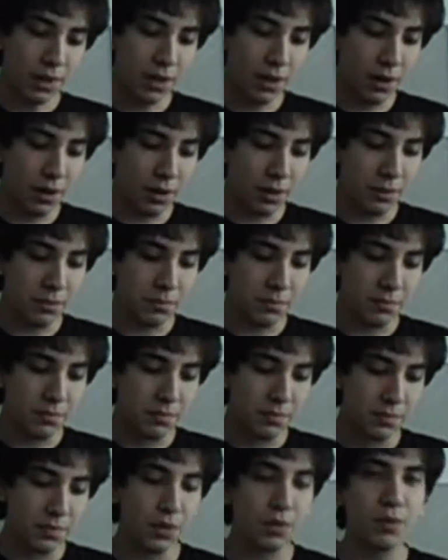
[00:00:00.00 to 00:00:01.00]
Um,
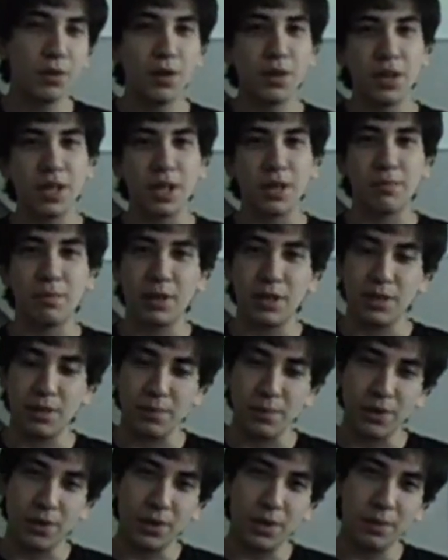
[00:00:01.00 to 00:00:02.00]
Someone on like my
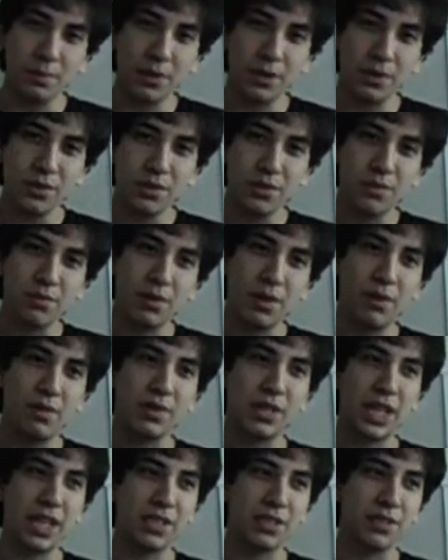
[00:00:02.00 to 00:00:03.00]
community post when I was
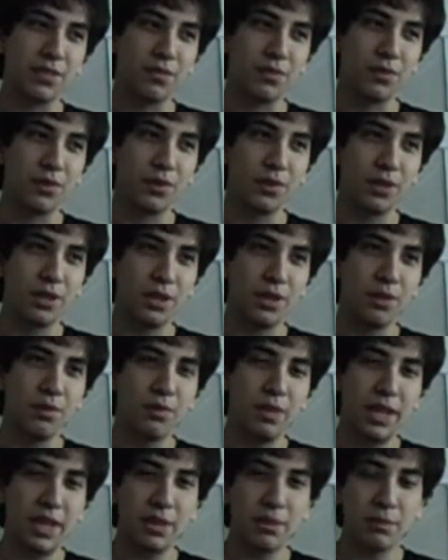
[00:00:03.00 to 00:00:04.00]
asking for the
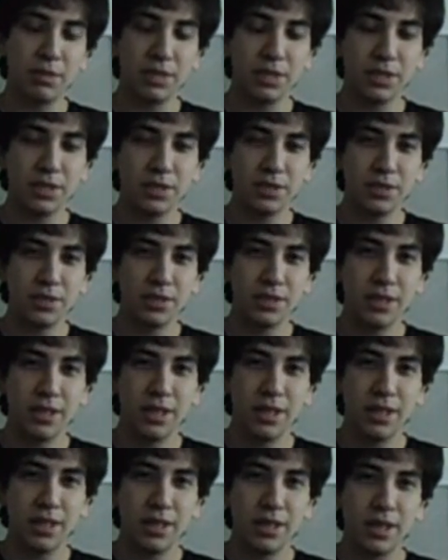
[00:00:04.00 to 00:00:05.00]
Q&A questions.
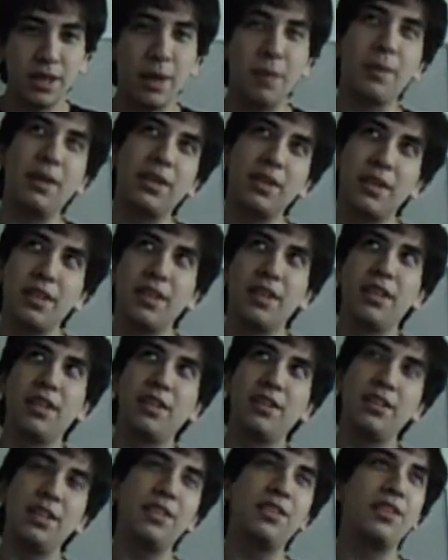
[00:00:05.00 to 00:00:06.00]
I mean,
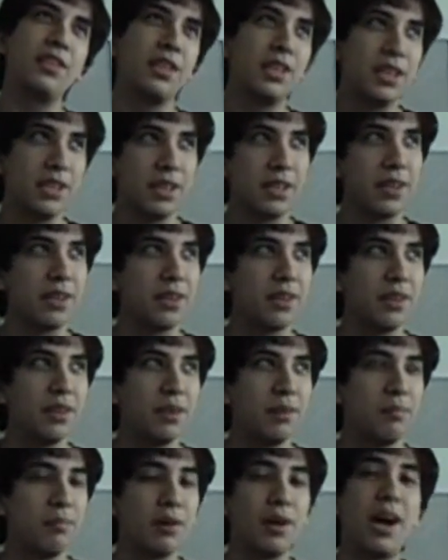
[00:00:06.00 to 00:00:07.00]
they deleted it,
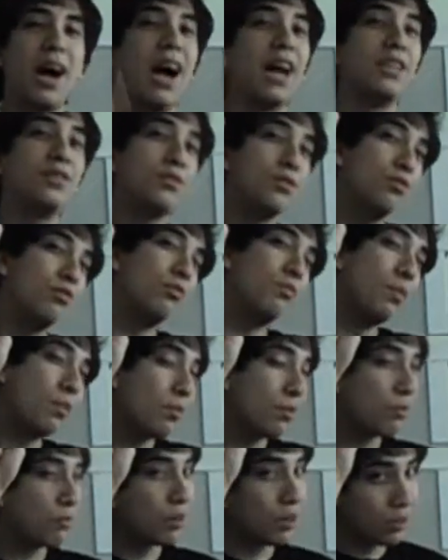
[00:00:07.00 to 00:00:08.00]
but I do
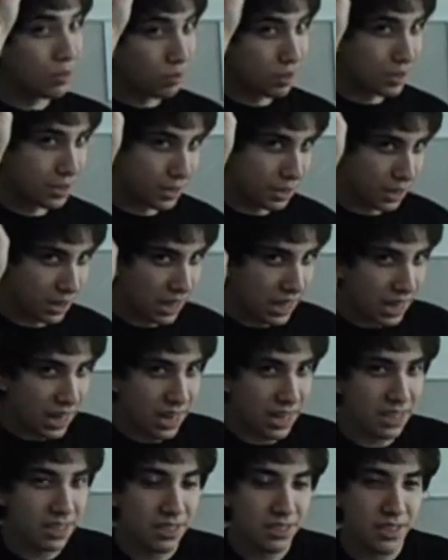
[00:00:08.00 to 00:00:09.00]
remember one question they
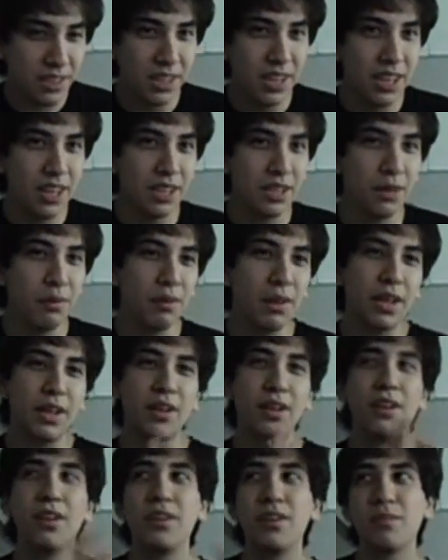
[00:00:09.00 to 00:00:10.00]
asked. They were like,
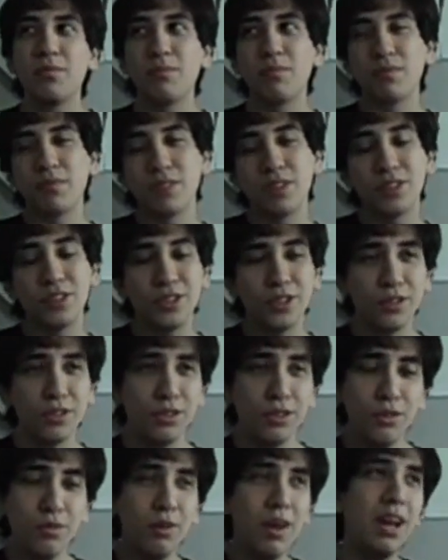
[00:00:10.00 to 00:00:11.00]
"Do
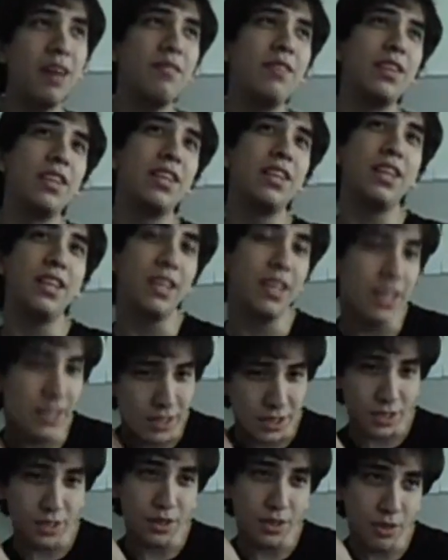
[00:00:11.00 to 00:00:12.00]
you have an
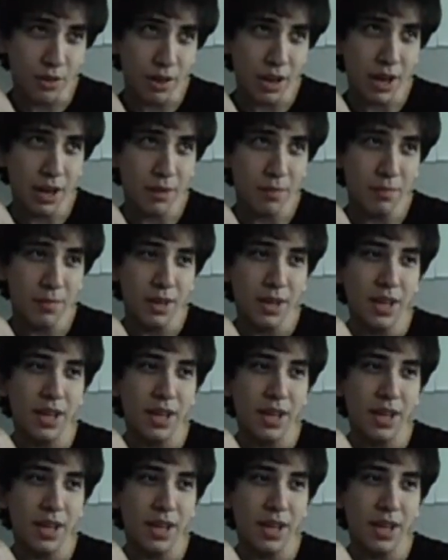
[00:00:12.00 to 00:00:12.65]
Instagram?"